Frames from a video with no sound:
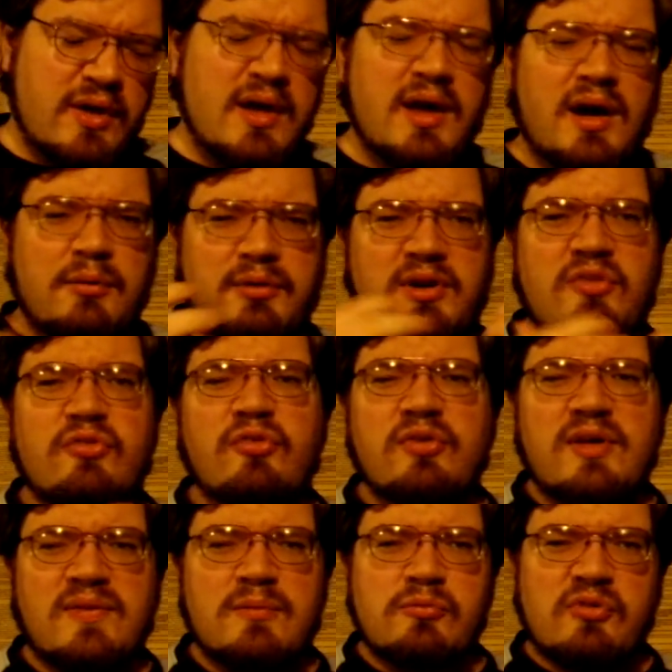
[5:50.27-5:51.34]
and we need to get
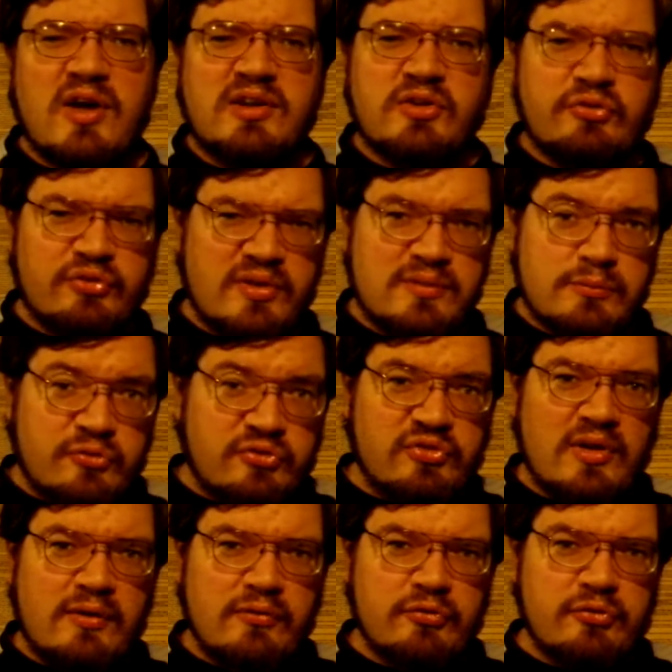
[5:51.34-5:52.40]
them to understand
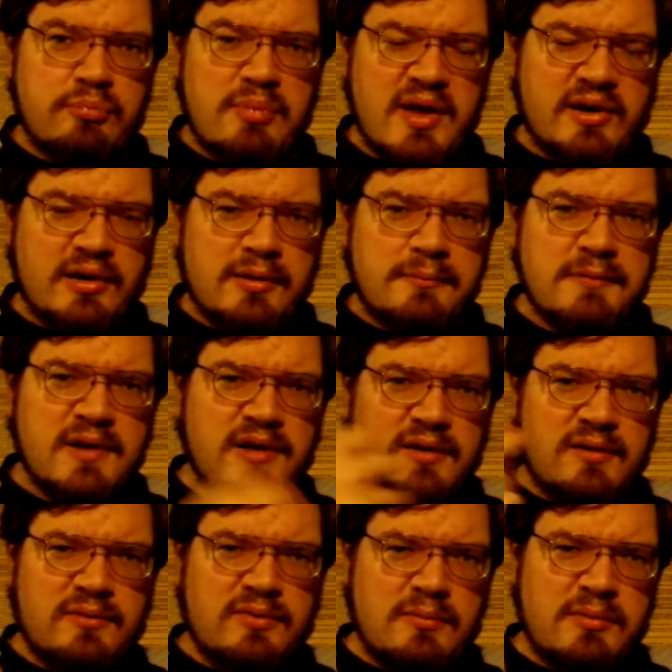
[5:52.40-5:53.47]
themselves better.
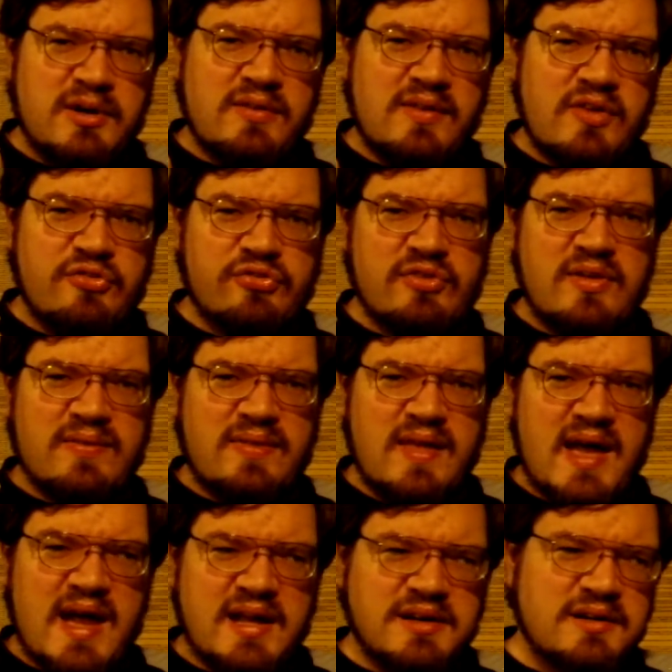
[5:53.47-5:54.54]
The minute they said that,